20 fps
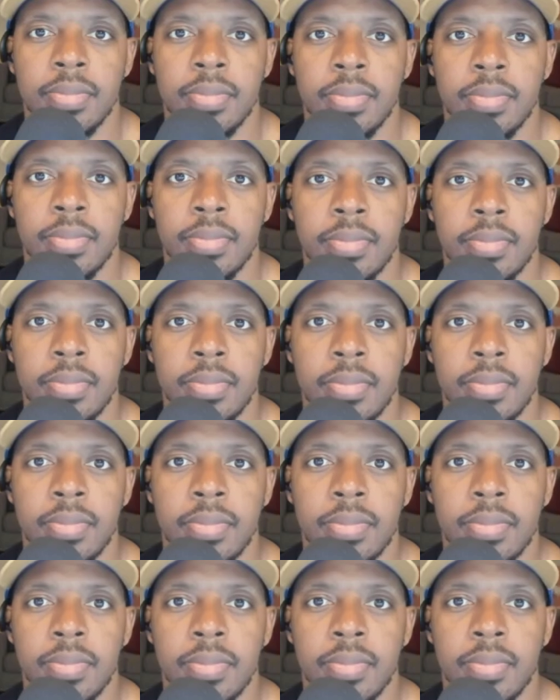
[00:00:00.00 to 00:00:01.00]

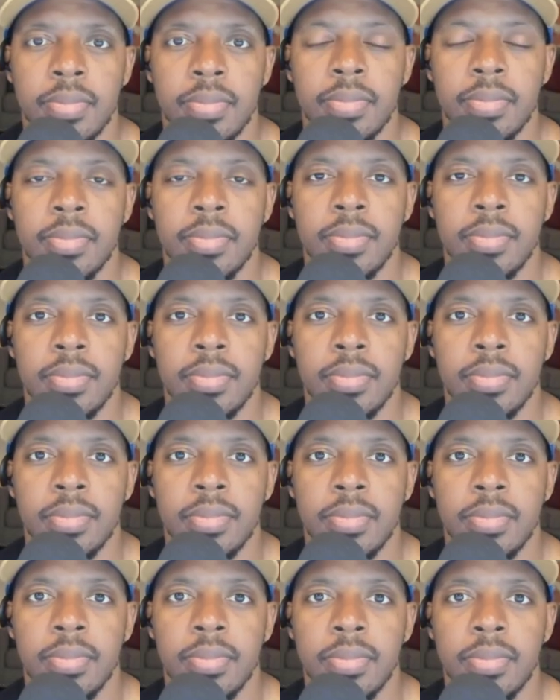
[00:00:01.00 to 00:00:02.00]

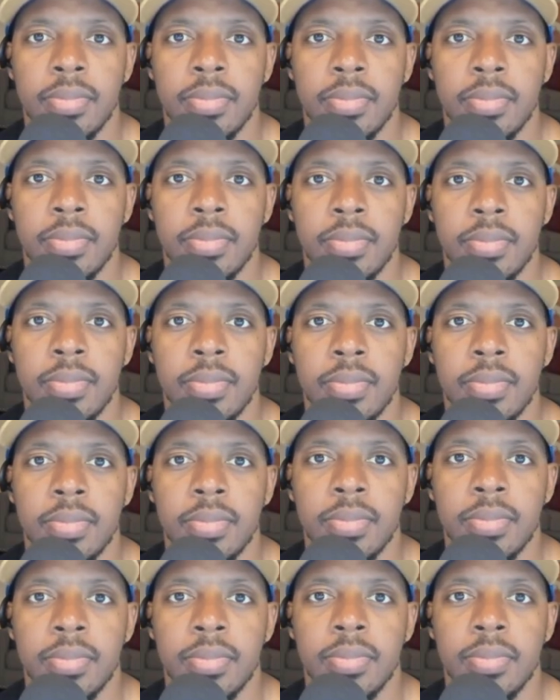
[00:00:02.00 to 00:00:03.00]
This person isn't speaking.